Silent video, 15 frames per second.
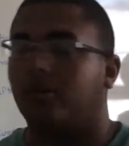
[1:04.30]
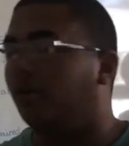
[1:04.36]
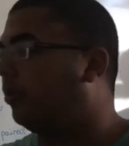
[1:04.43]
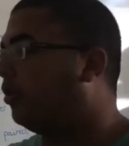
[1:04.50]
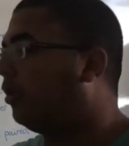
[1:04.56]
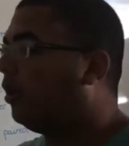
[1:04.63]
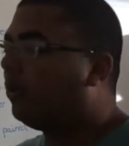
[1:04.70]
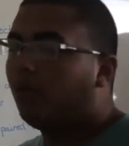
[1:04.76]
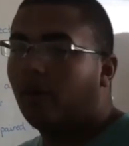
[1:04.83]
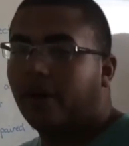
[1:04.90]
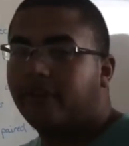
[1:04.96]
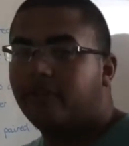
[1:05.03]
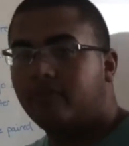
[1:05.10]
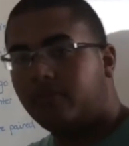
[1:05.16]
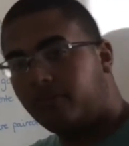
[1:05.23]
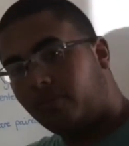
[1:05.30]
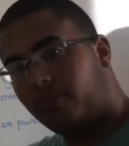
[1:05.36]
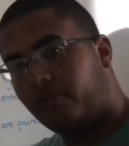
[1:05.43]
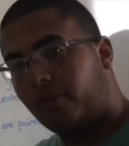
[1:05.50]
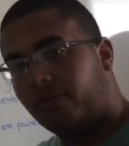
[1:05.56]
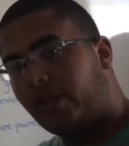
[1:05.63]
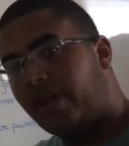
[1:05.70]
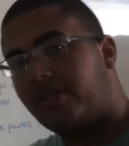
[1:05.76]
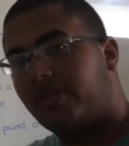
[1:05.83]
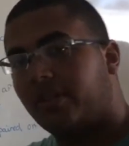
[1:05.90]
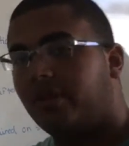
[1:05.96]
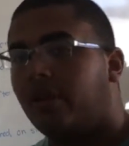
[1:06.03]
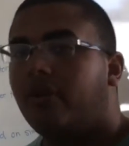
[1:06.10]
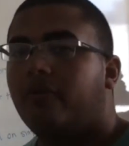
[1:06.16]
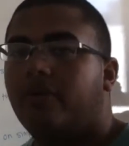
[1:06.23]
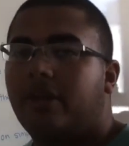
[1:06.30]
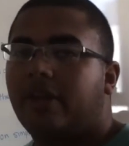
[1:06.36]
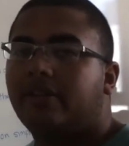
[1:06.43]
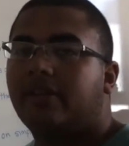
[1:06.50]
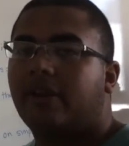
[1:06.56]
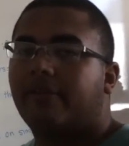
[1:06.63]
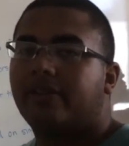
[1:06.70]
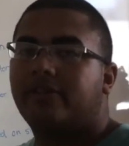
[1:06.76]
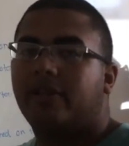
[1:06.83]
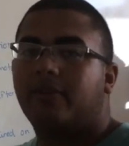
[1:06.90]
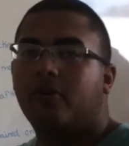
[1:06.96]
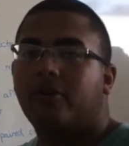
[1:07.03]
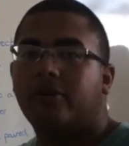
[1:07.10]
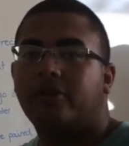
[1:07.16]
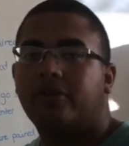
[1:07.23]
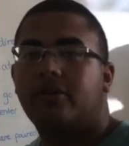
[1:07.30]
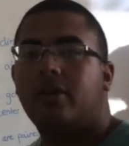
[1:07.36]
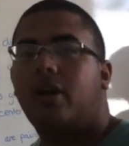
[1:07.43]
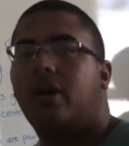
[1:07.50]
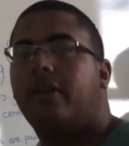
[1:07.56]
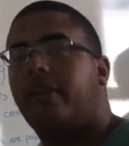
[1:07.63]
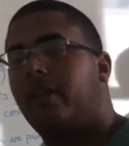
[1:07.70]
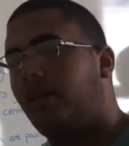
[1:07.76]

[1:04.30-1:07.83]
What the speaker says: go clockwise rotation, we establish the motors on